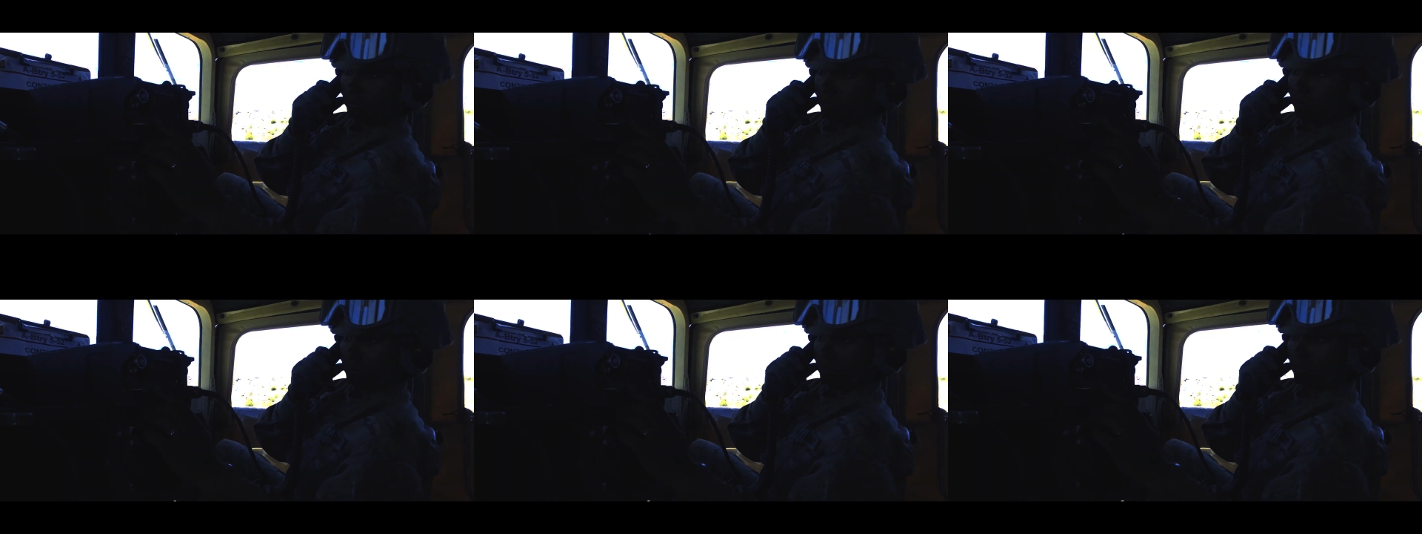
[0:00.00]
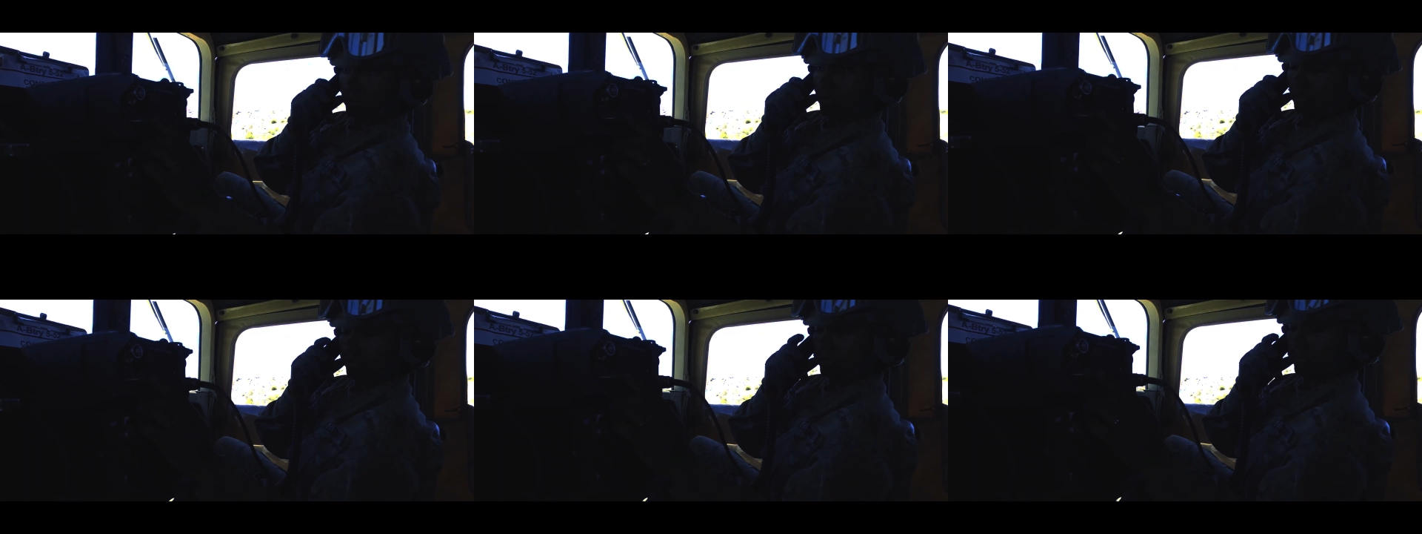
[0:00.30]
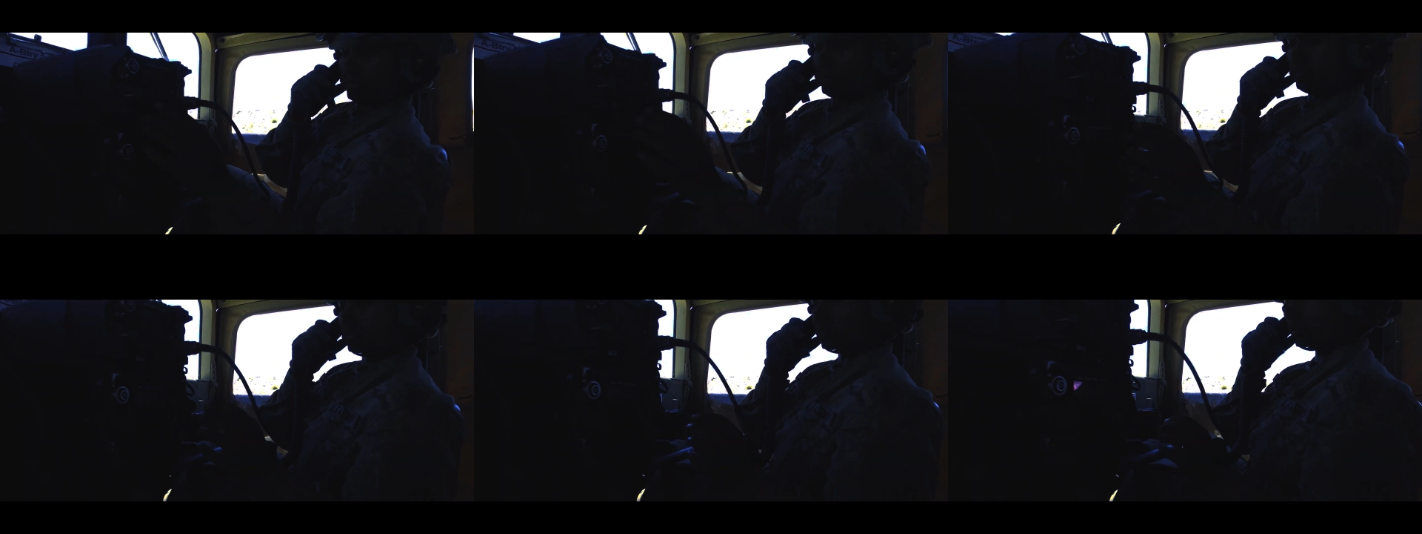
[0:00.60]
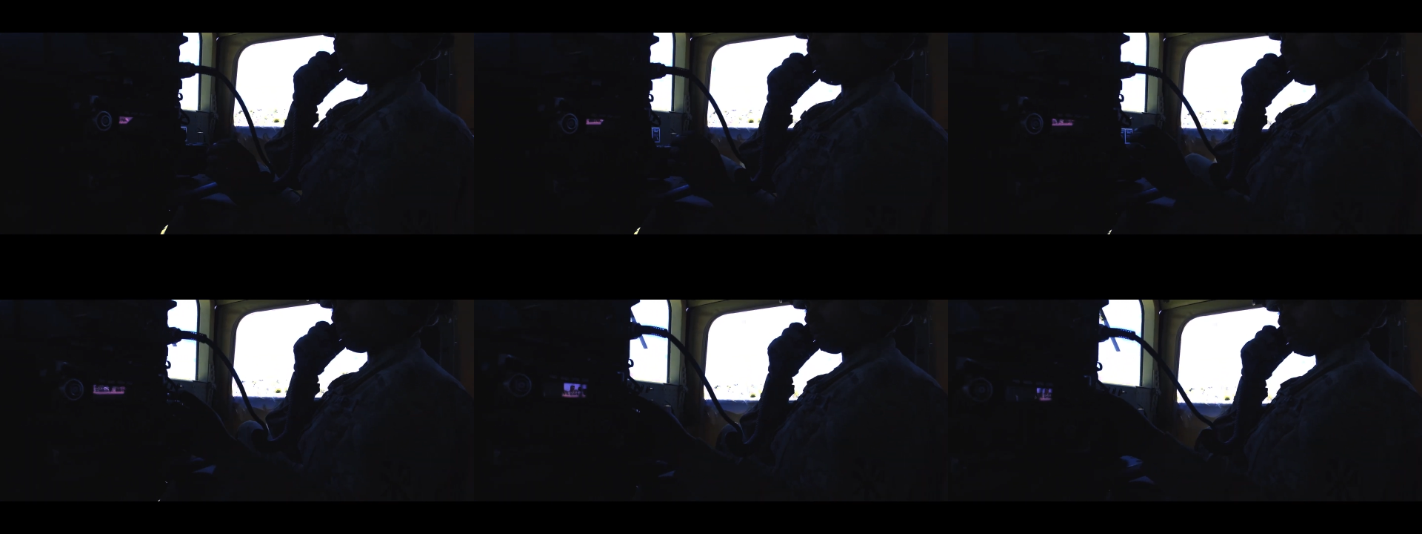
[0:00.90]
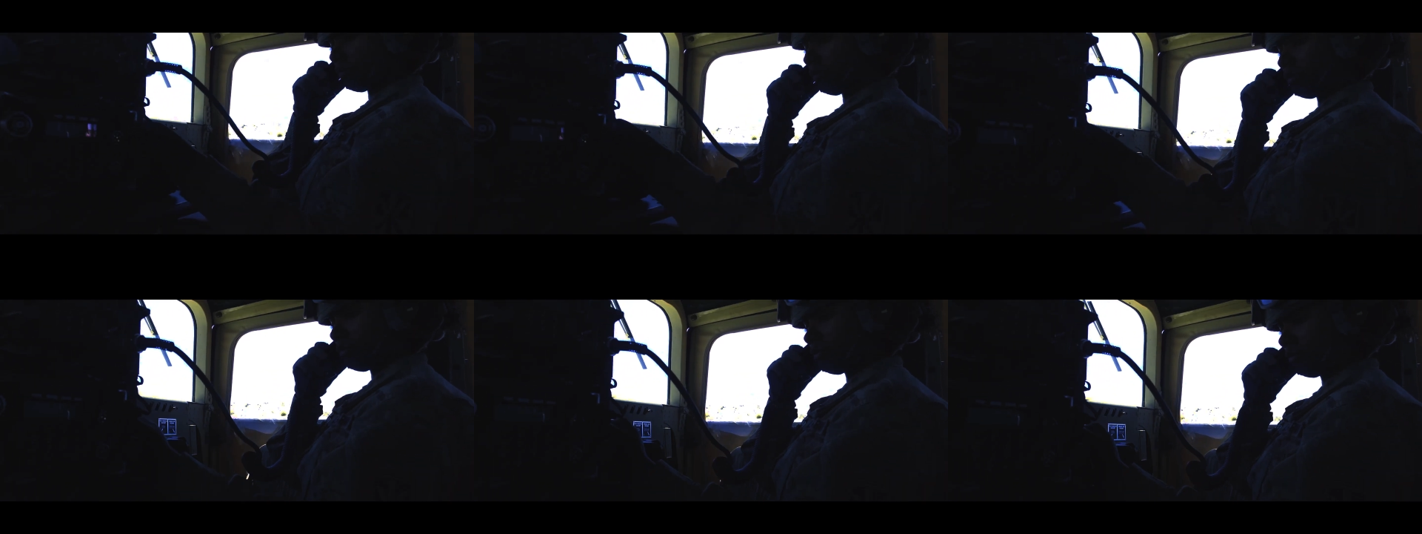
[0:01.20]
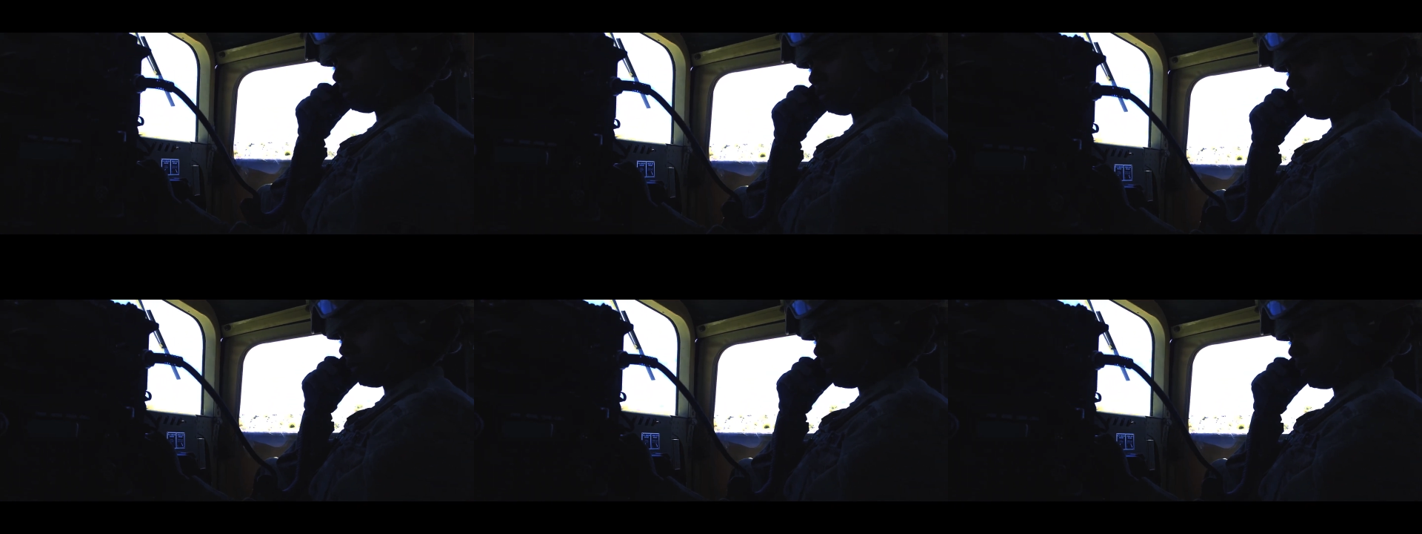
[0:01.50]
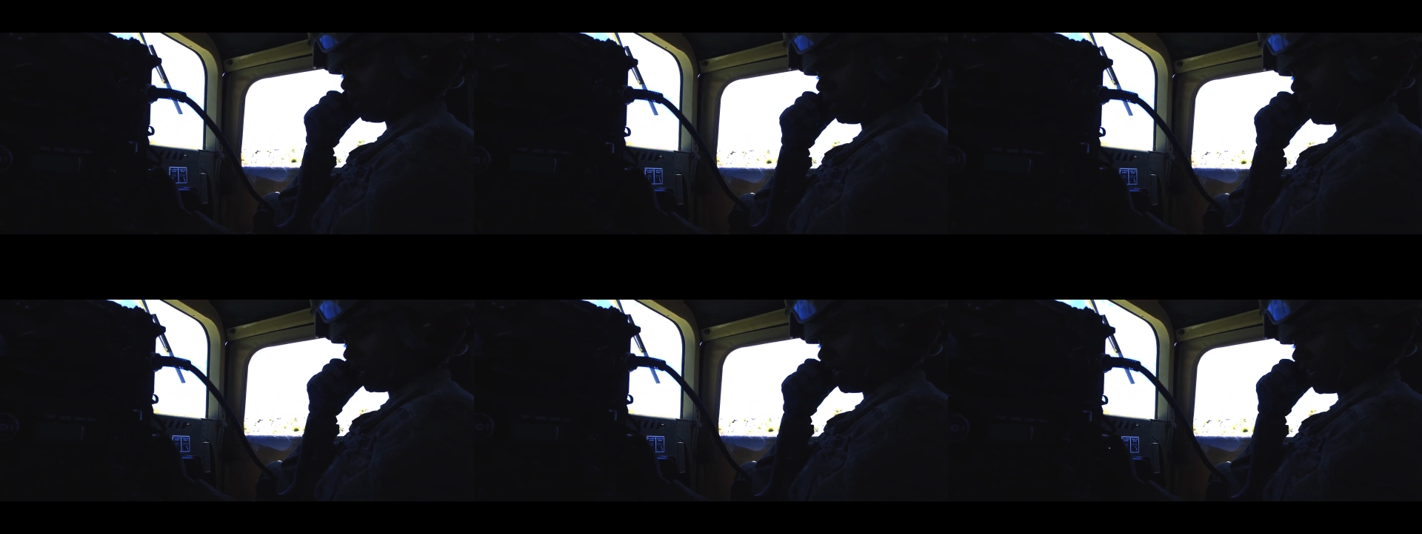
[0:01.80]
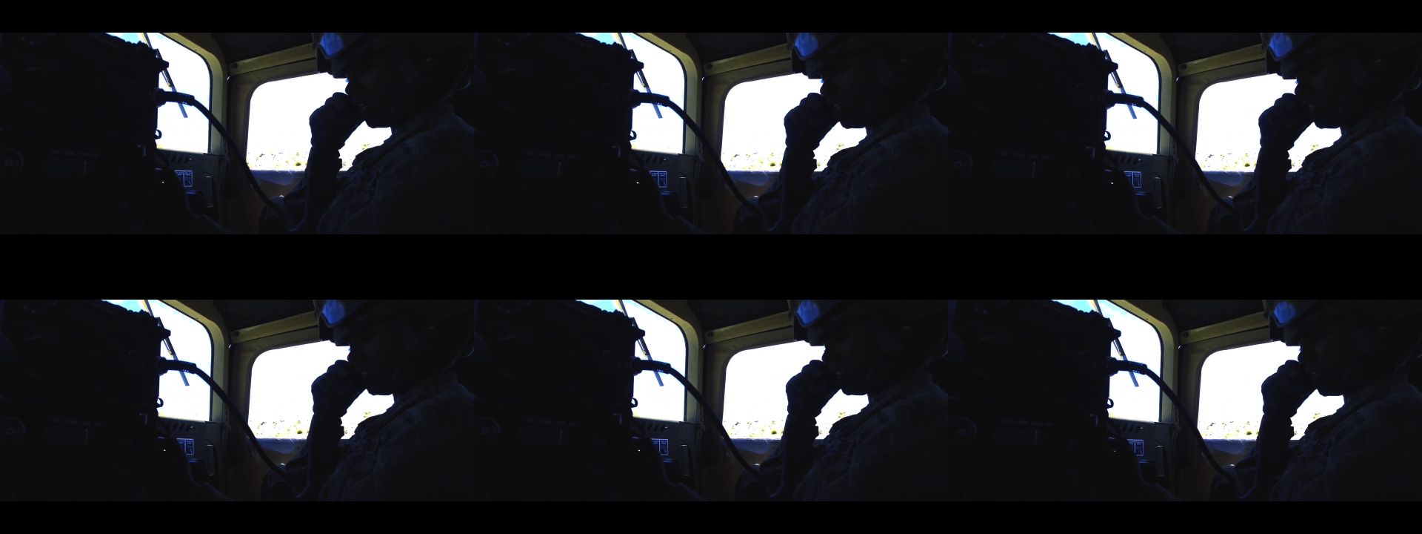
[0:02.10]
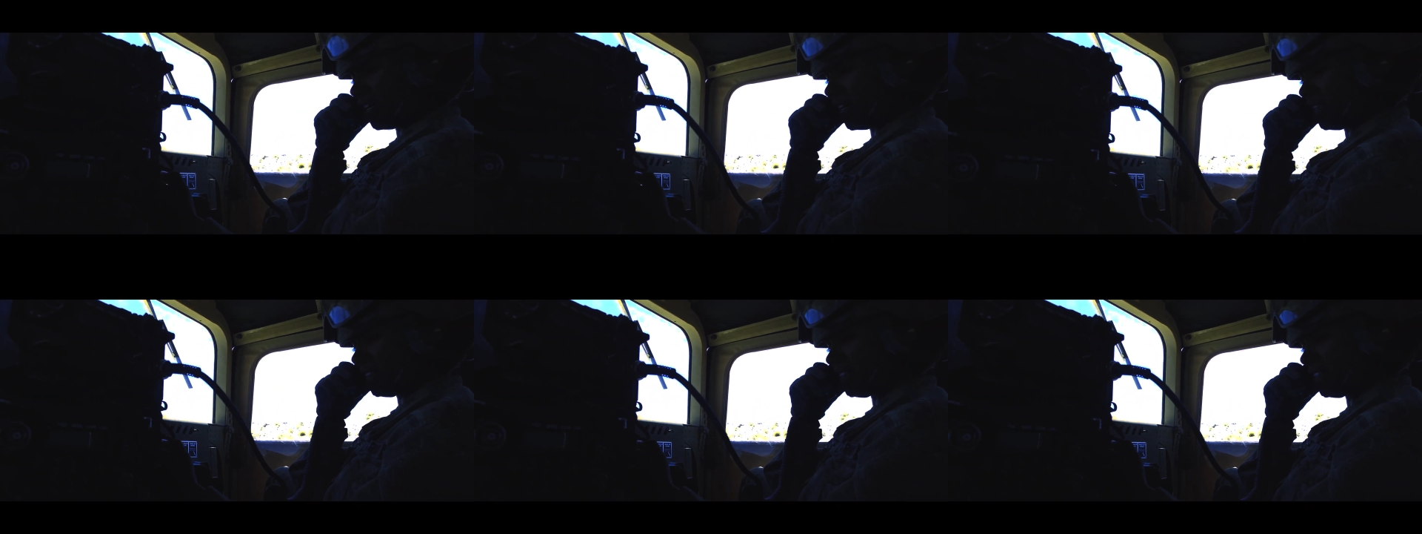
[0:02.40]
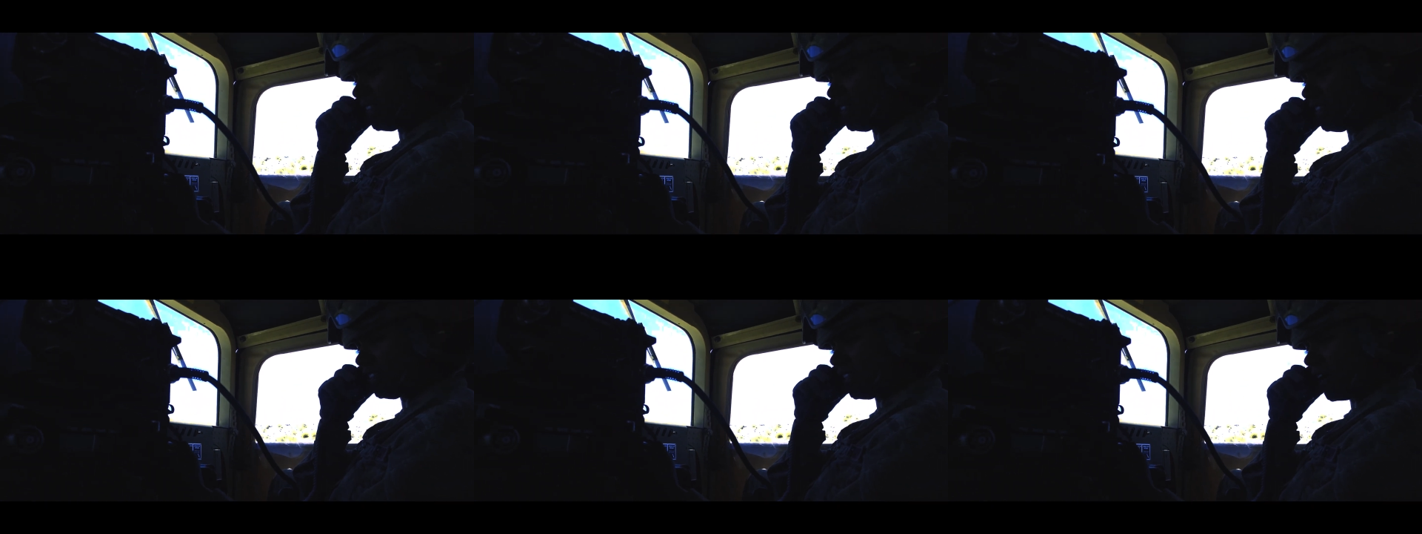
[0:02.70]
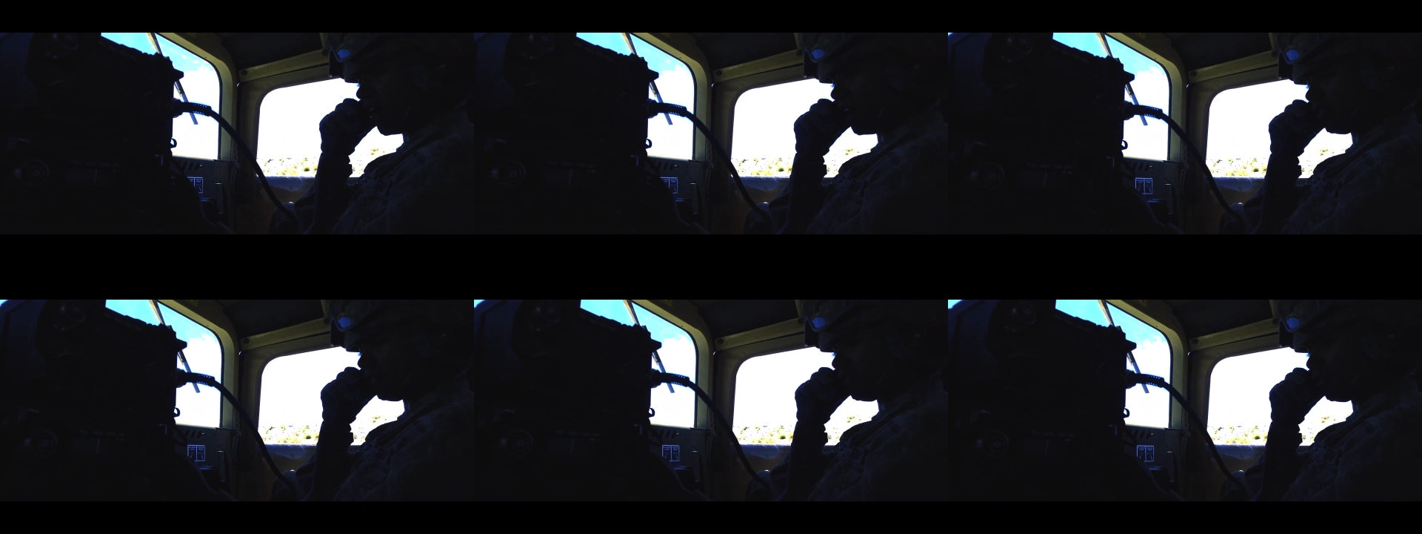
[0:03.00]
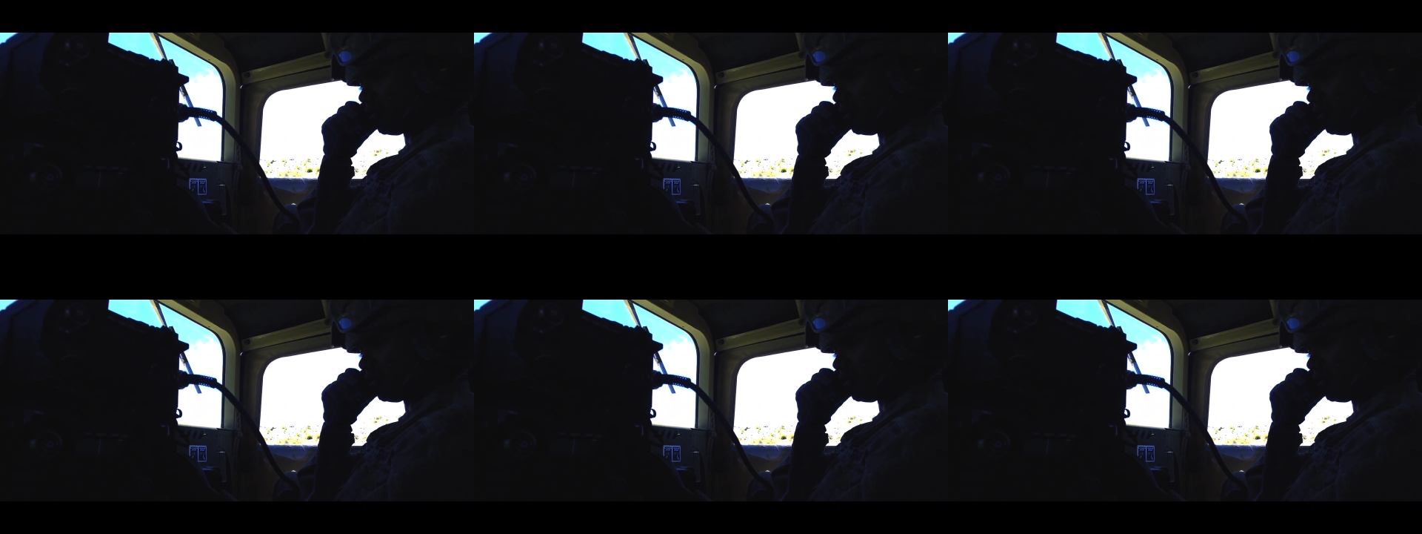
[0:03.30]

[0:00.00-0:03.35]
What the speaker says: [unreadable: no face in view]